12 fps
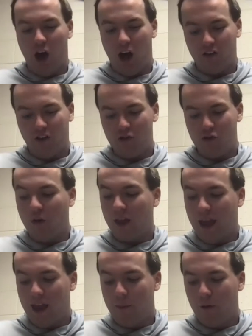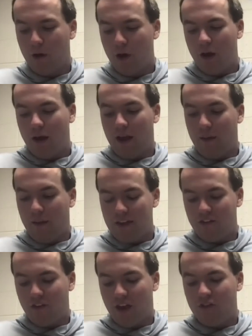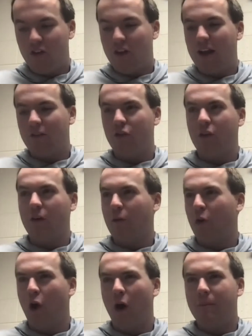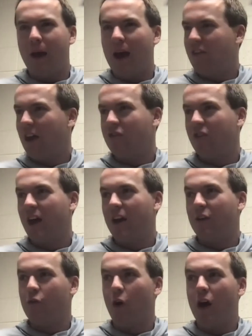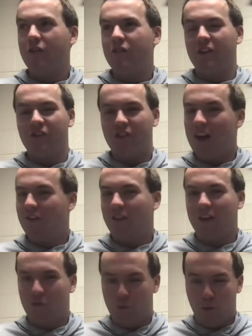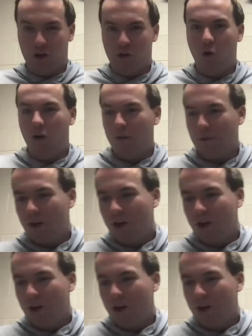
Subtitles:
Central game in that sense, and actually, our paths actually kind of cross in a sense. That's pretty cool.